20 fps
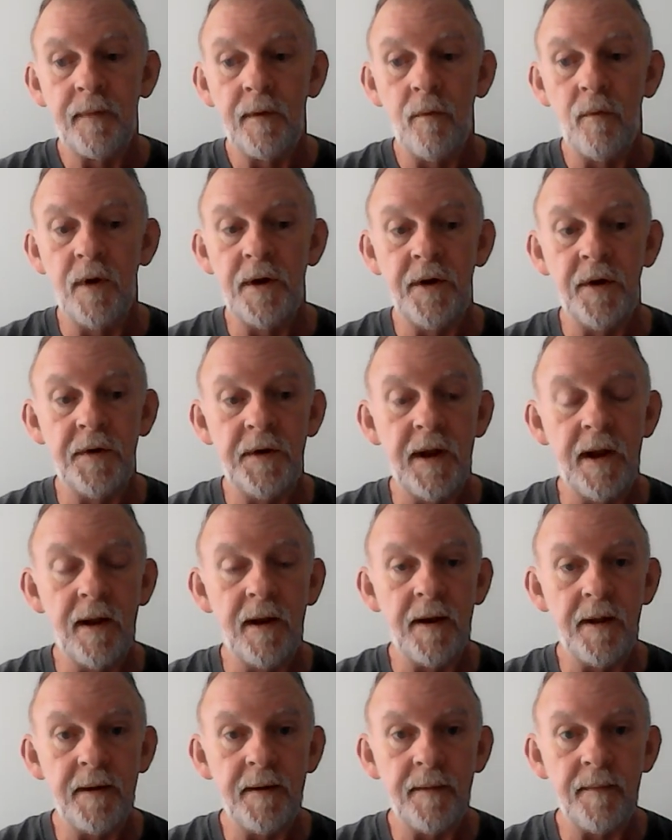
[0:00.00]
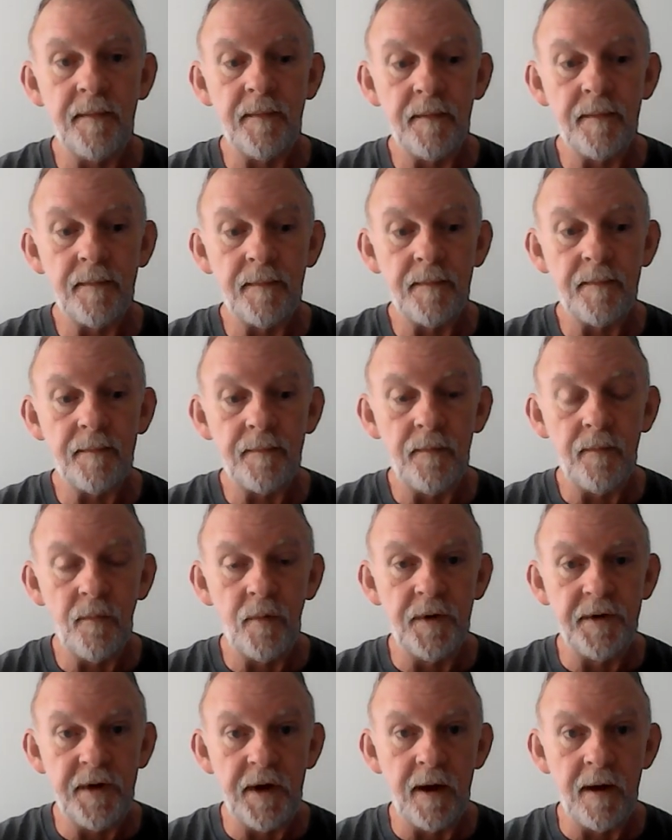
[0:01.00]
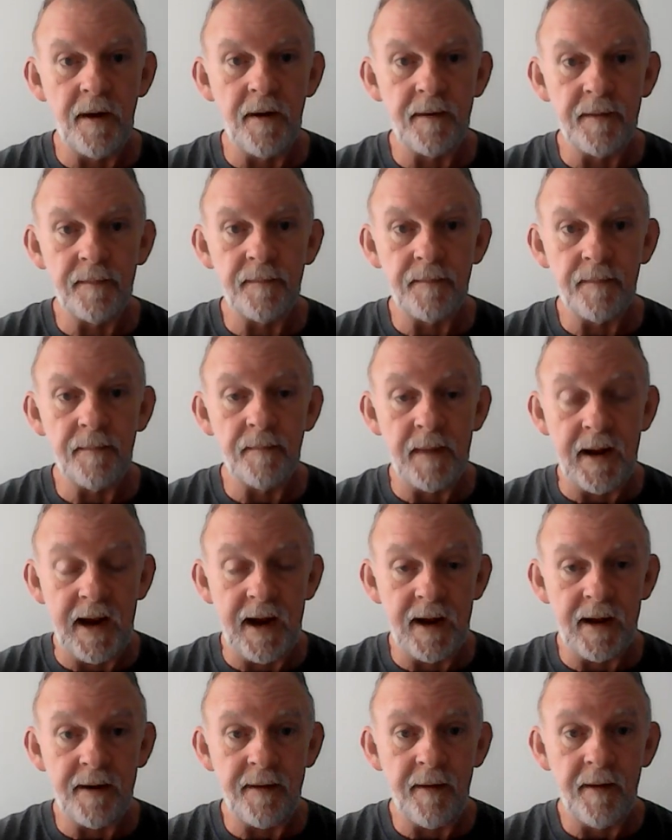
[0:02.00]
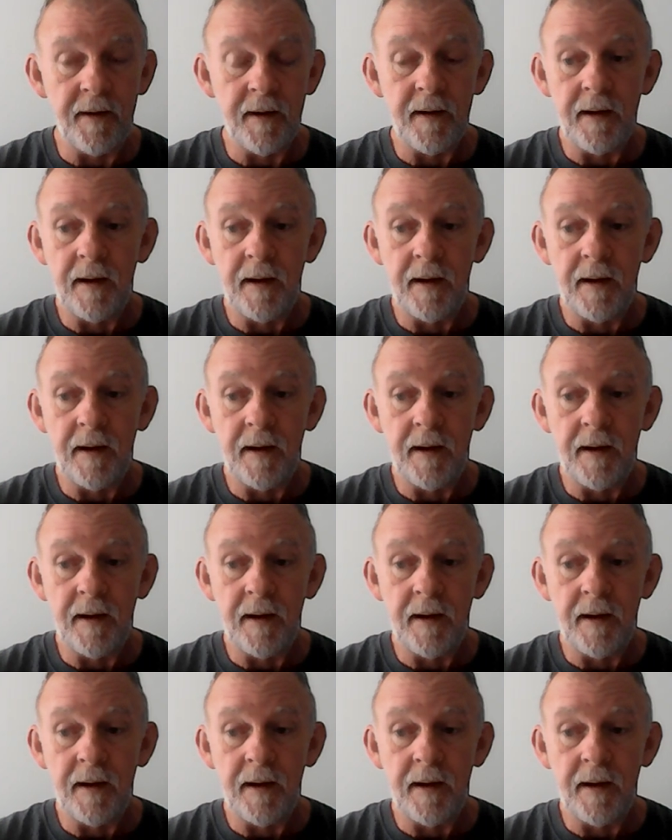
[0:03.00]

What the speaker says: when you're dealing with young men,